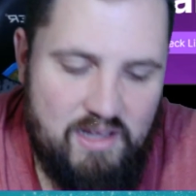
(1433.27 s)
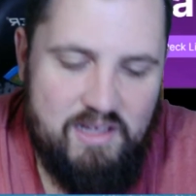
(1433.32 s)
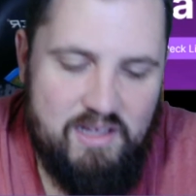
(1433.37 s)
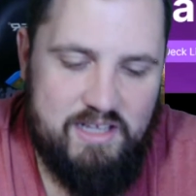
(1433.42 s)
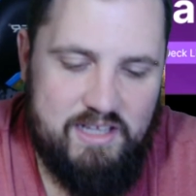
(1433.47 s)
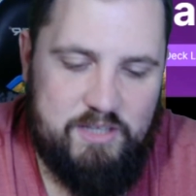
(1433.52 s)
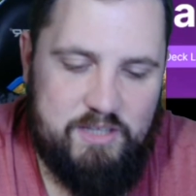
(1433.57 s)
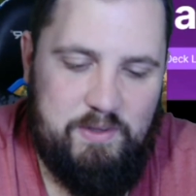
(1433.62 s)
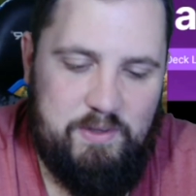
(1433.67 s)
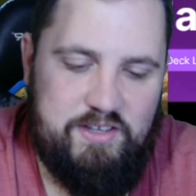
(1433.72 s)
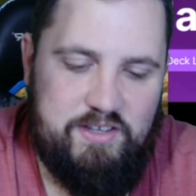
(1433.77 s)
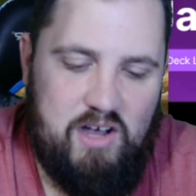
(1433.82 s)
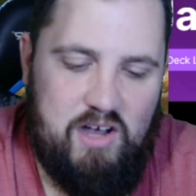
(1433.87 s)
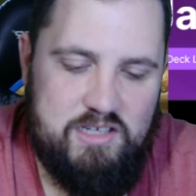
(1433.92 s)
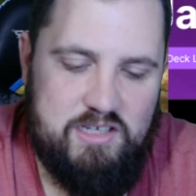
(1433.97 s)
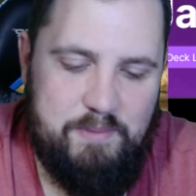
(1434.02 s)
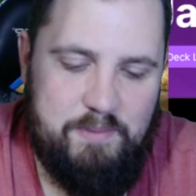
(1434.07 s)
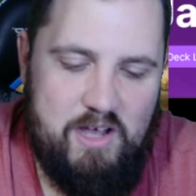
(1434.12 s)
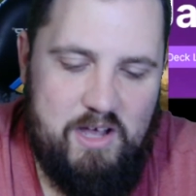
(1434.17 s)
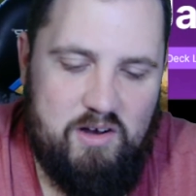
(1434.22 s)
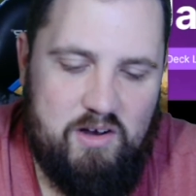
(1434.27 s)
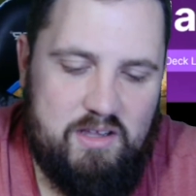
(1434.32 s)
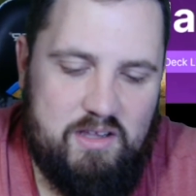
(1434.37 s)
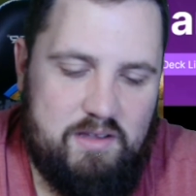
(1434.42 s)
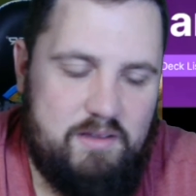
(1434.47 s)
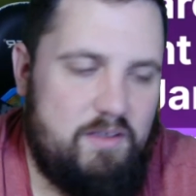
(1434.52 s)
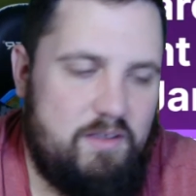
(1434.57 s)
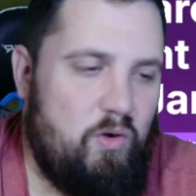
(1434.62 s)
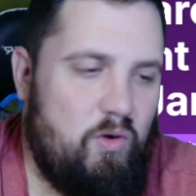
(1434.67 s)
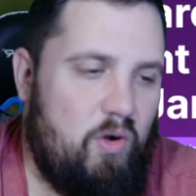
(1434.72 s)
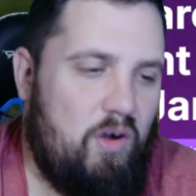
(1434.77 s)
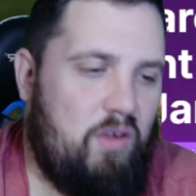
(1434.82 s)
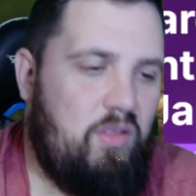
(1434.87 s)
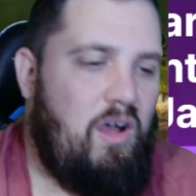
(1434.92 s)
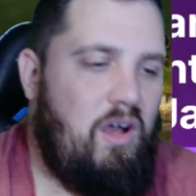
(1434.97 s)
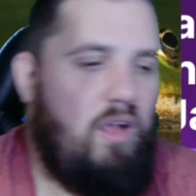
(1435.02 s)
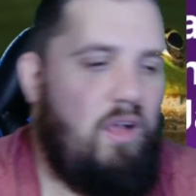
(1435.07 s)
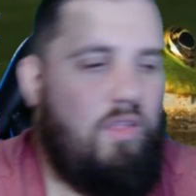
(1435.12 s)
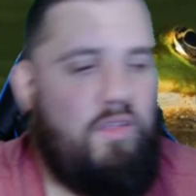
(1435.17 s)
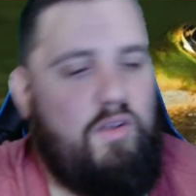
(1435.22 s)
So we talked about
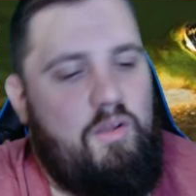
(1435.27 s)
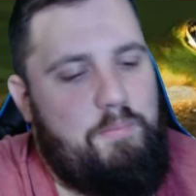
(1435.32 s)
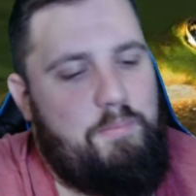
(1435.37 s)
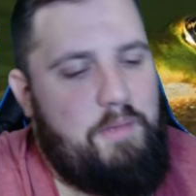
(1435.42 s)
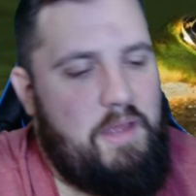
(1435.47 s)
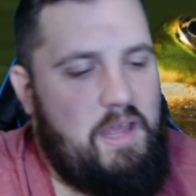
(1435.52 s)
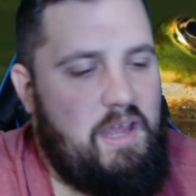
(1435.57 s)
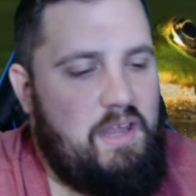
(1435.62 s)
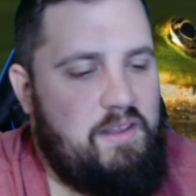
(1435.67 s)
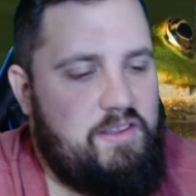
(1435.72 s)
Goreclaw a little bit.